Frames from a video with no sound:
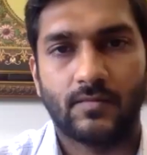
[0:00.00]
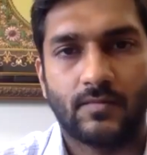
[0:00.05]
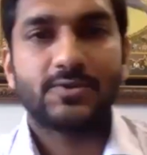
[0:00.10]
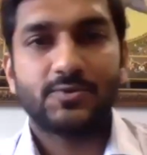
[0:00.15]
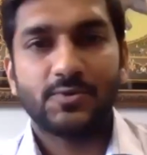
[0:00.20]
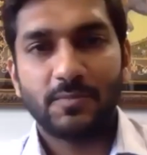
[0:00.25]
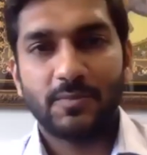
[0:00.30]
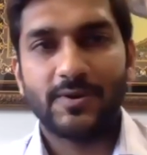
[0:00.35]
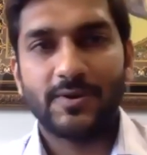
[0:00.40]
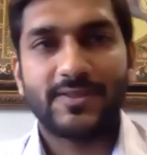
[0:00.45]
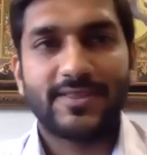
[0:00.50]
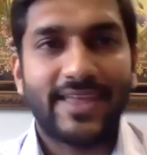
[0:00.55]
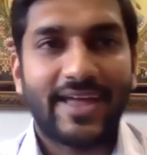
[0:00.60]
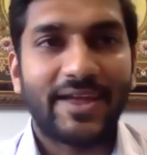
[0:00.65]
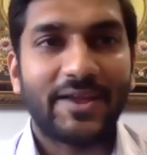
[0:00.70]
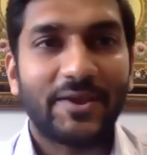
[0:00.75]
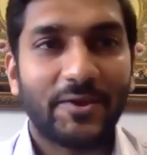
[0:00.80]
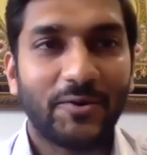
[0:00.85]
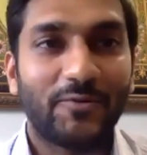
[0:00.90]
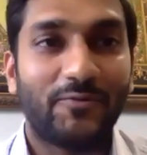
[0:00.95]
super.
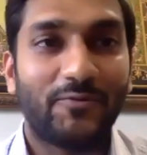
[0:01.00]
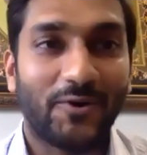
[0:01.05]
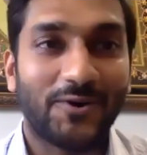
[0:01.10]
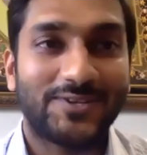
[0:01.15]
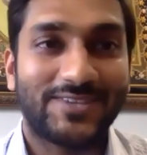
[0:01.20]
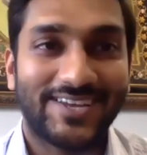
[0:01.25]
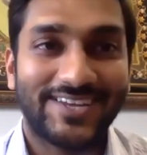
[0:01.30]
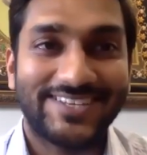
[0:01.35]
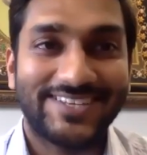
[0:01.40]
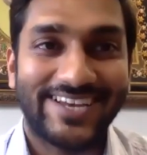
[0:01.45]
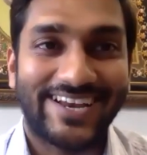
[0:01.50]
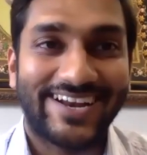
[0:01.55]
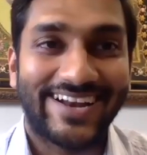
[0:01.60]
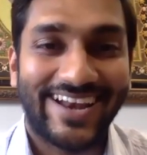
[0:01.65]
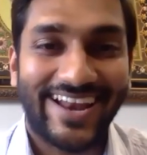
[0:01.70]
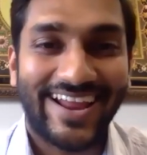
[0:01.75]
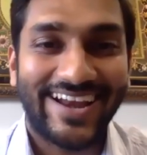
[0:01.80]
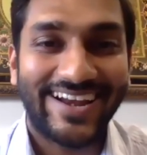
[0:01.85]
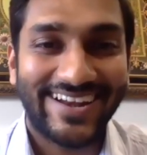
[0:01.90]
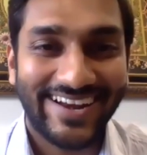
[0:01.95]
Thank you for such
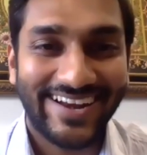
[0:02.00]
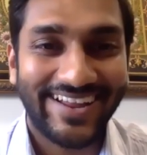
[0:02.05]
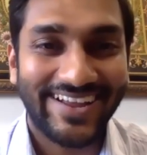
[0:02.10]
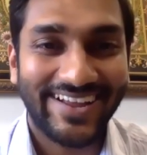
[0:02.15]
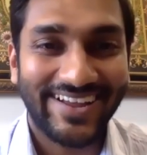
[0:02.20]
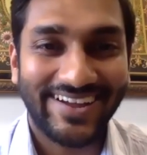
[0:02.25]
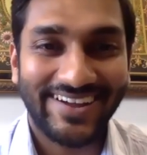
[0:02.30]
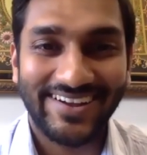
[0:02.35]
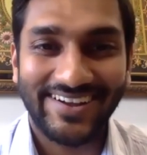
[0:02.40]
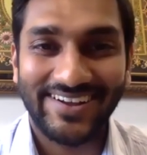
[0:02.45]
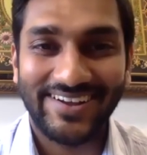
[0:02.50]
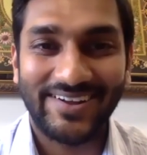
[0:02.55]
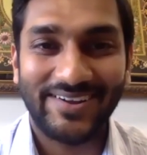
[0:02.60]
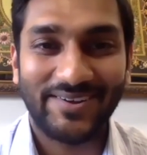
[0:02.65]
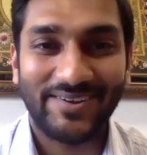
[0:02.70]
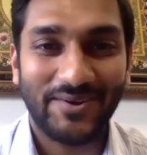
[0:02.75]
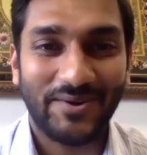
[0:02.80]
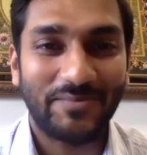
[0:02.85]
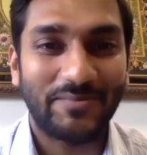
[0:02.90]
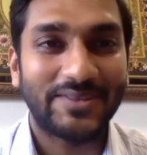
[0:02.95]
enlightening
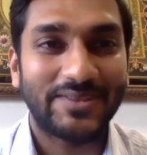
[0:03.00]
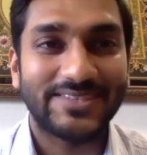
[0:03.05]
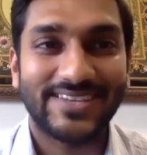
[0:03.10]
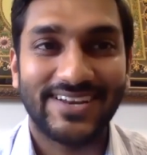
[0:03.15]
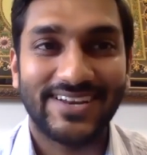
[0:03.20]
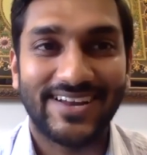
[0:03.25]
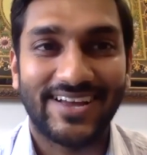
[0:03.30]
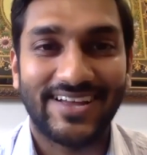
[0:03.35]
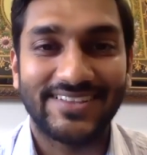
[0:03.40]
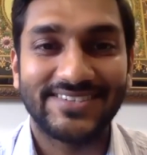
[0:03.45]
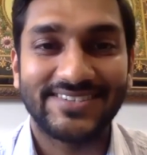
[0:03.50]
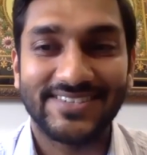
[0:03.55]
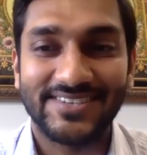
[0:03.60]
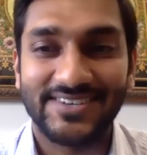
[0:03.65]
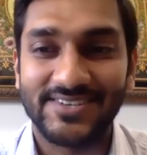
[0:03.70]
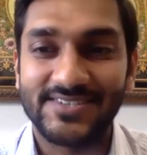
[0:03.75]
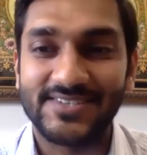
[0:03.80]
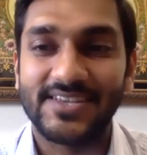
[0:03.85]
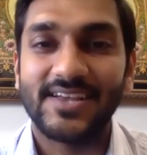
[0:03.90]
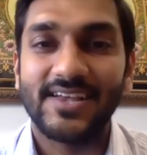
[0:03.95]
comments and
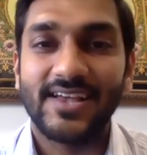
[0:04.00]
answers.